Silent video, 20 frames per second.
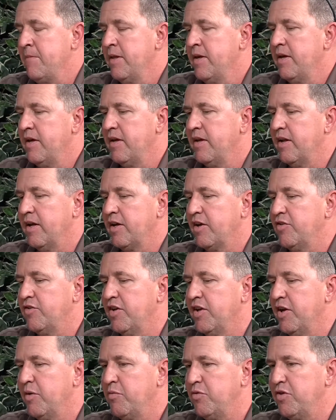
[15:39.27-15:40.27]
And like I
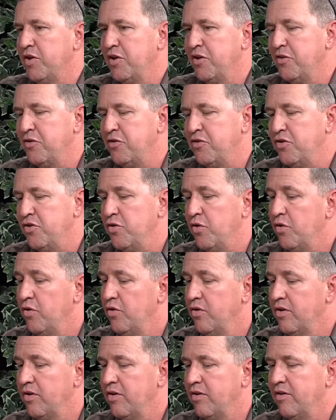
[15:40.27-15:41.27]
said, I was telling you
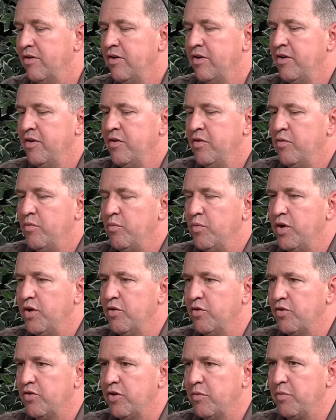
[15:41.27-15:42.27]
earlier, we
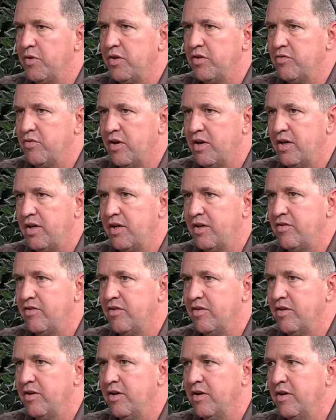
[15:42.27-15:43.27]
go to some of these
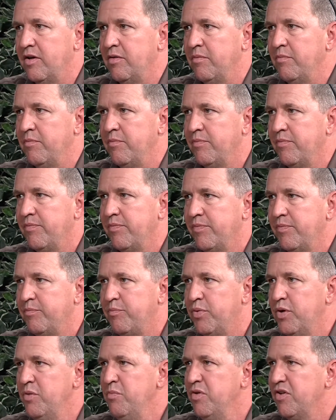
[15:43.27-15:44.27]
trainings,
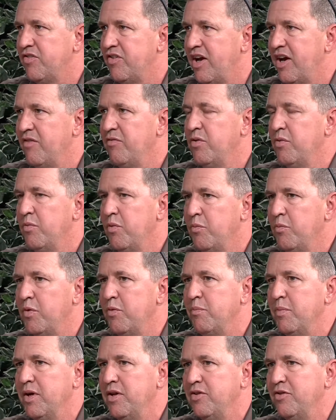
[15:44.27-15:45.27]
pretty much everyone
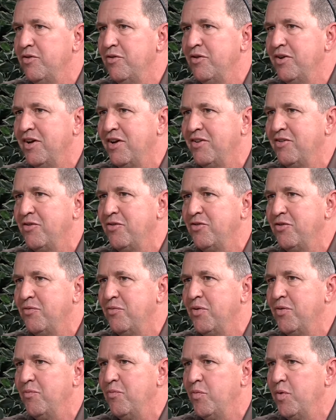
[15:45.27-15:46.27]
we've been to, and I told
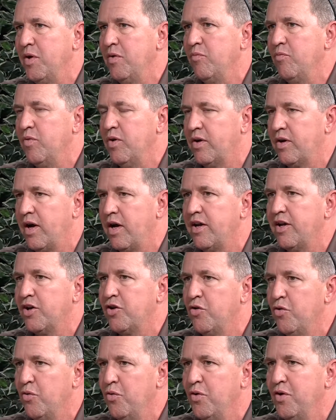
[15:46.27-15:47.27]
you we're kind of
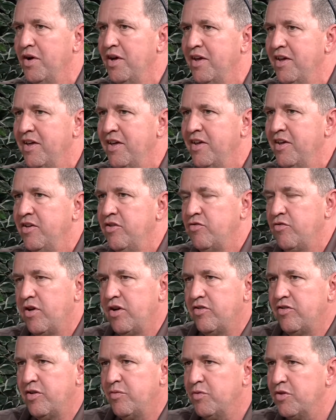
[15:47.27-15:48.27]
coy,
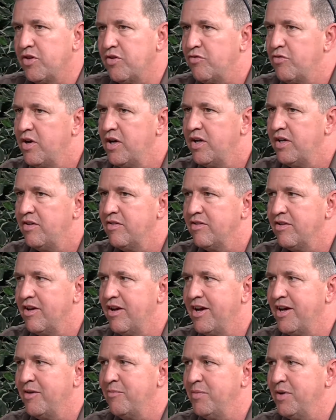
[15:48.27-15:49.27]
trying to see what the training's
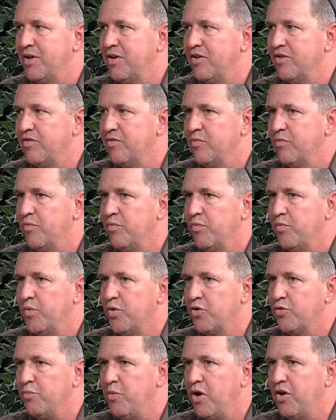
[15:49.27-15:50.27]
like, because
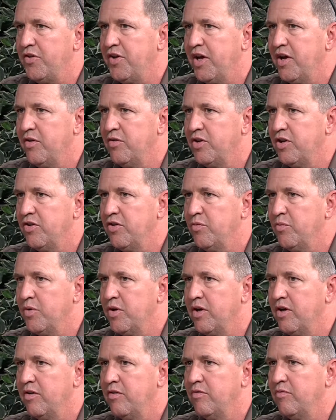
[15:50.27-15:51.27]
we're small town, we're
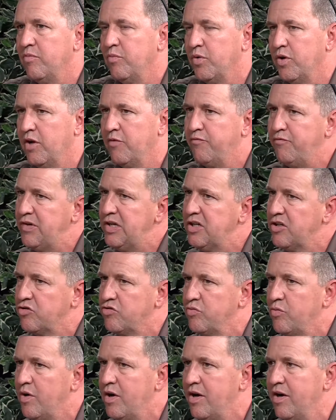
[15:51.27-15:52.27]
not Phoenix
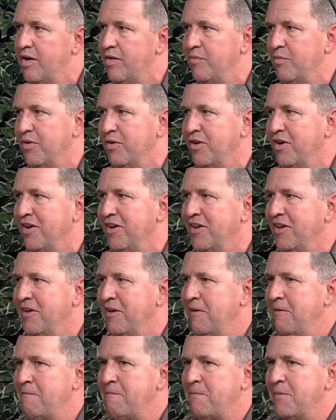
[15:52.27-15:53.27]
SWAT, we're not,
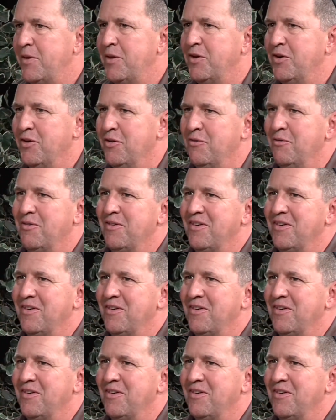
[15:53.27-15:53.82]
we're